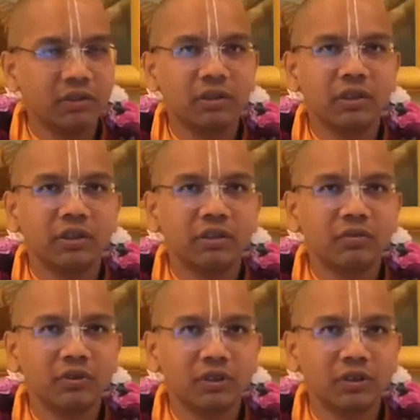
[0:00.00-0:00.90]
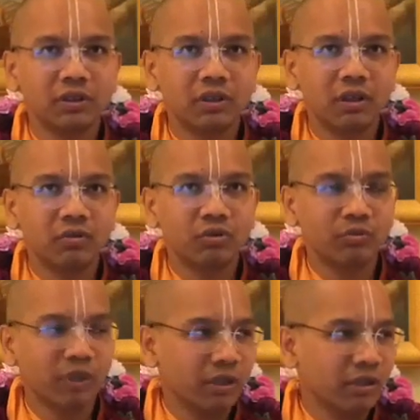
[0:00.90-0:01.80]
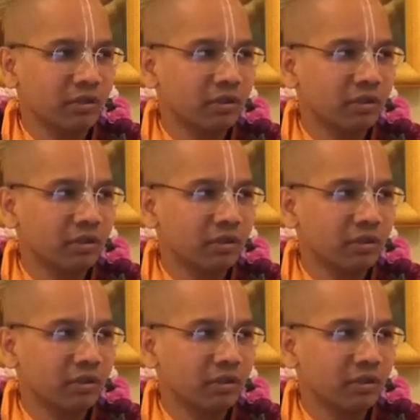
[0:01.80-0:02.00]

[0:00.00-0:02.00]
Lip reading: and one is Anusmarana.